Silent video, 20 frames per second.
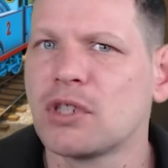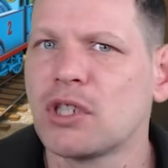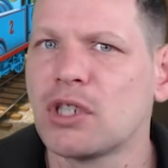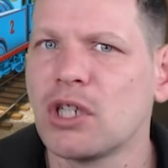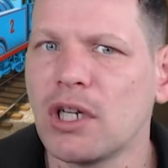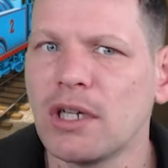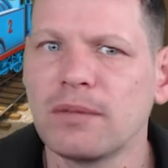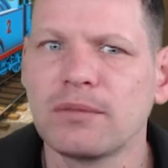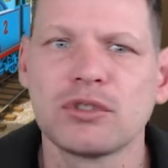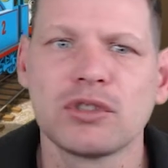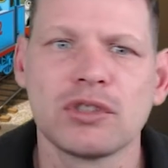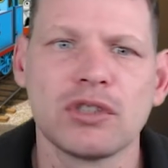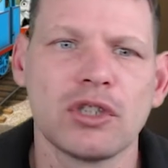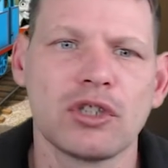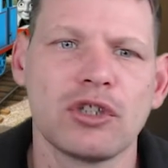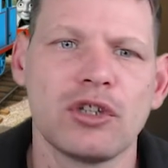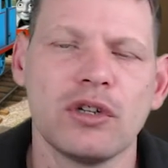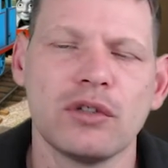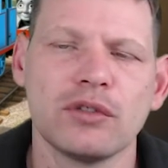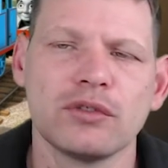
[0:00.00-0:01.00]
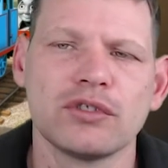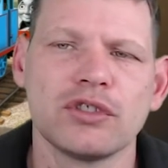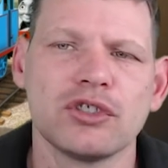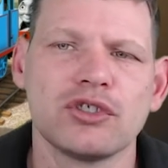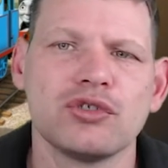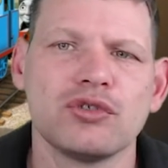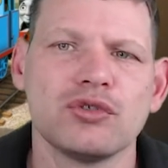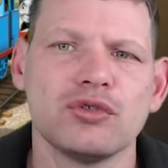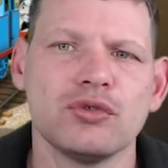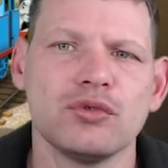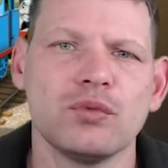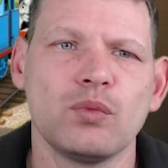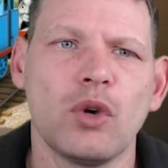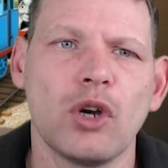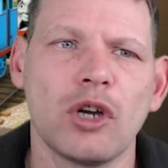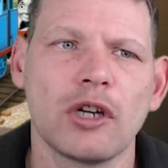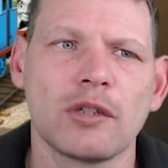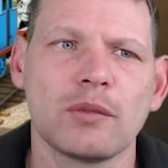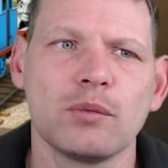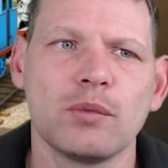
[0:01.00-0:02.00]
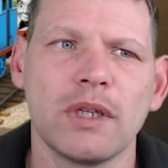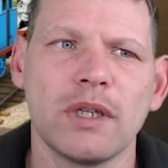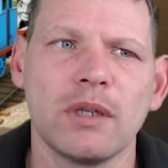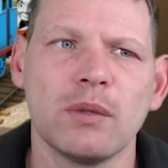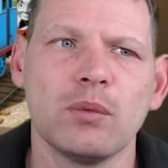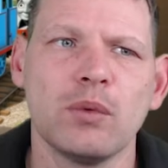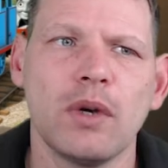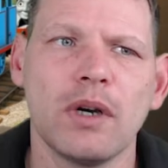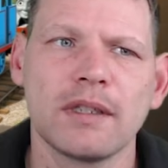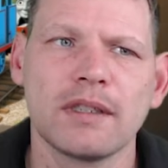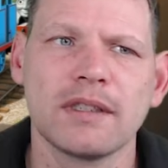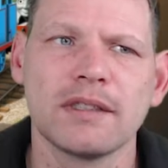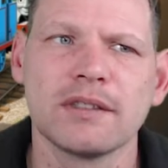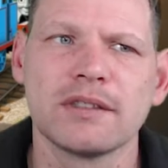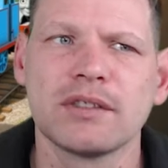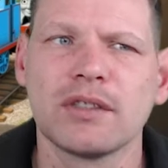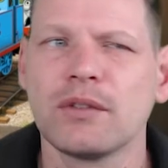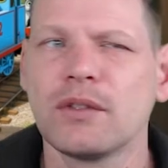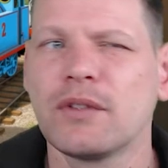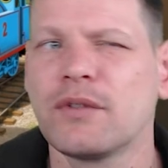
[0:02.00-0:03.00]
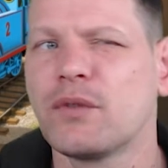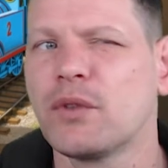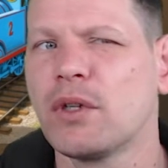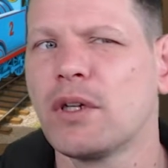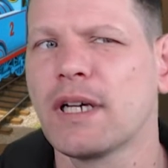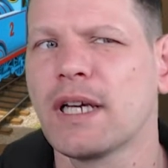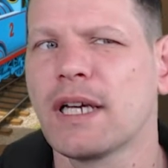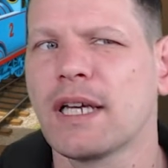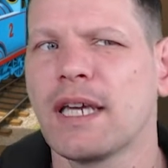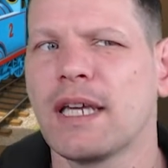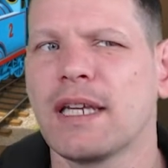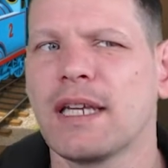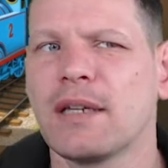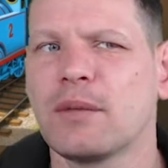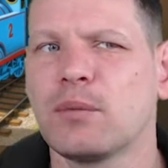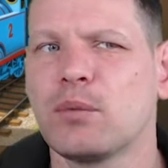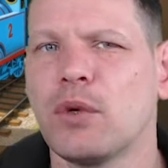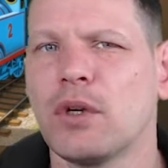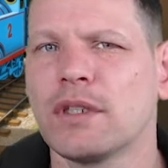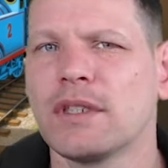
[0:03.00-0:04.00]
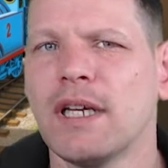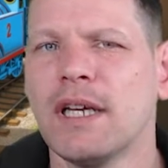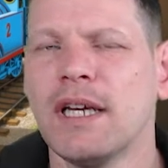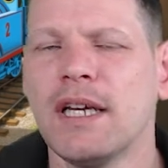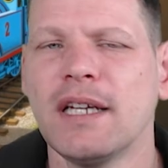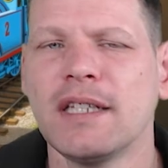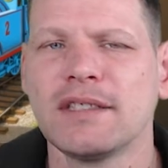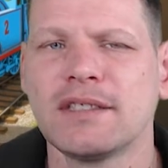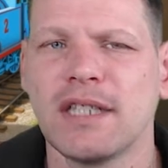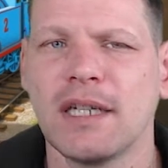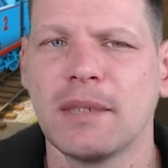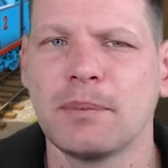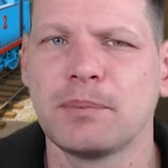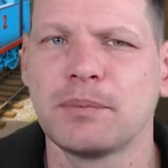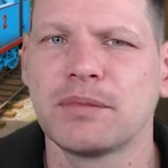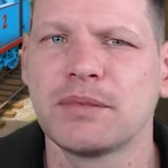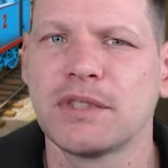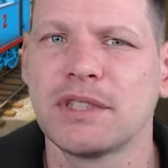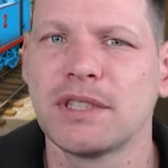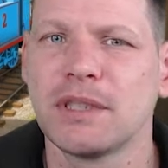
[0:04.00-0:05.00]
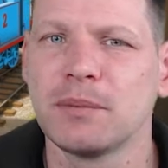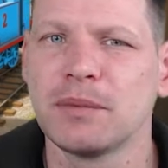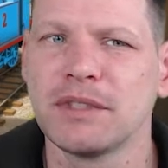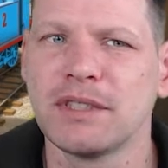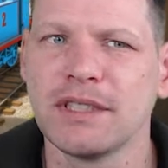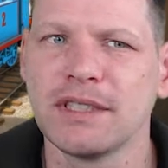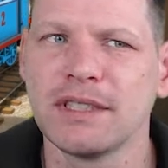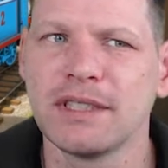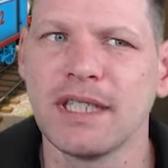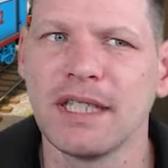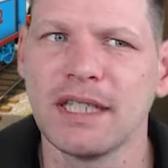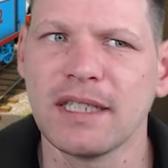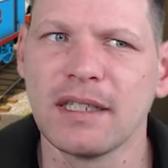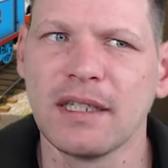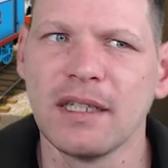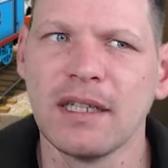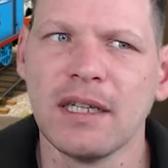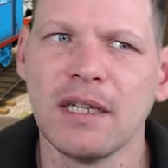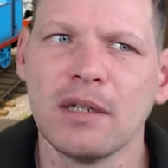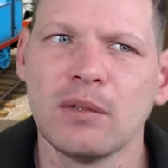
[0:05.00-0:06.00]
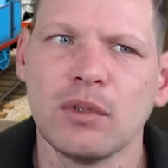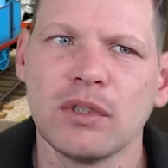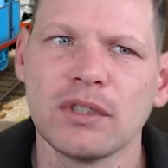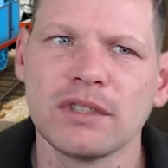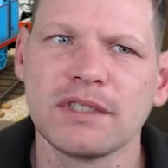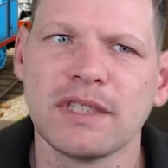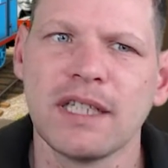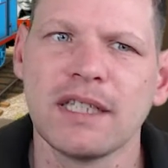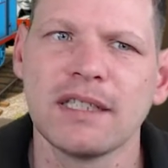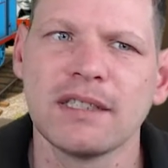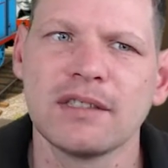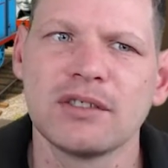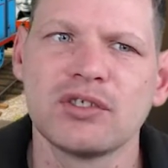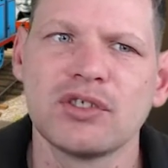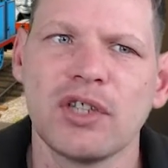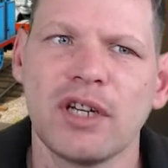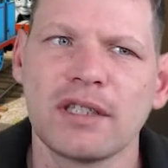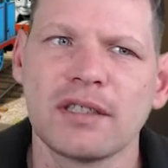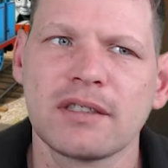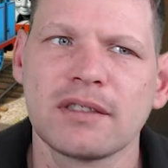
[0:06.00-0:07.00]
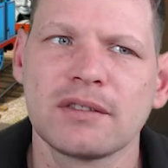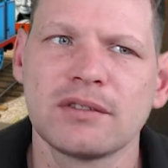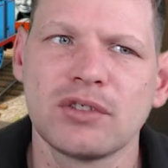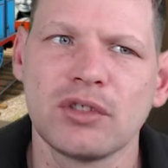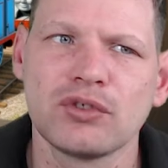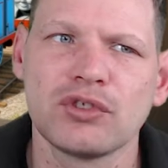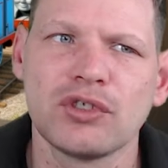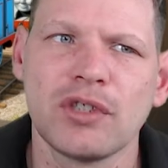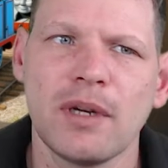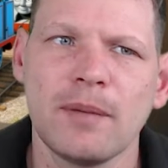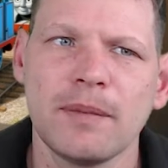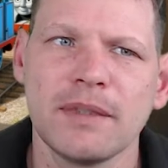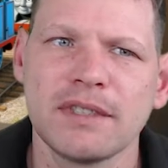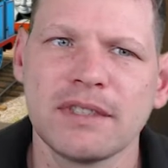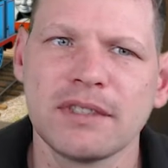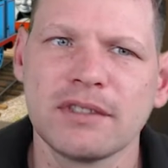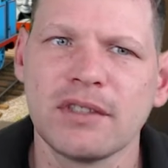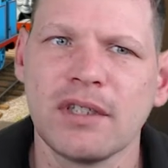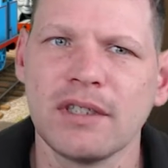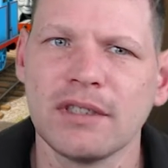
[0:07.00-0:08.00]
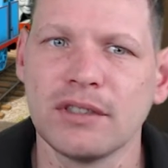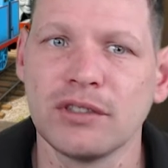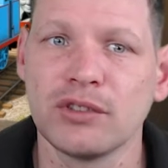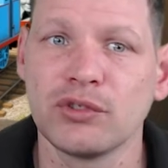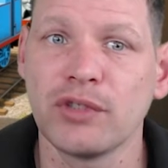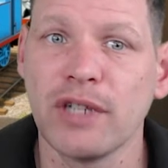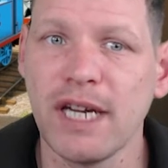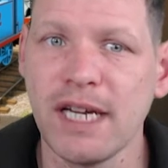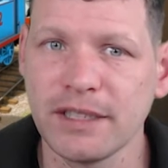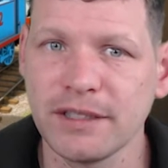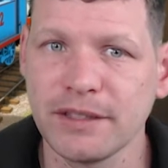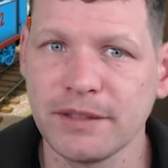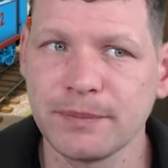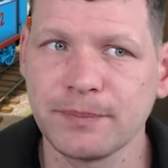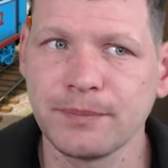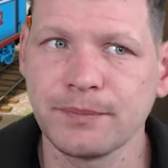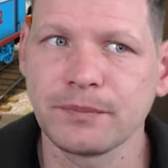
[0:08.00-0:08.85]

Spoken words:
got the closest to what we wanted. So if we look again at what ChatGPT did, was that it chugged, so Thomas is on the tracks,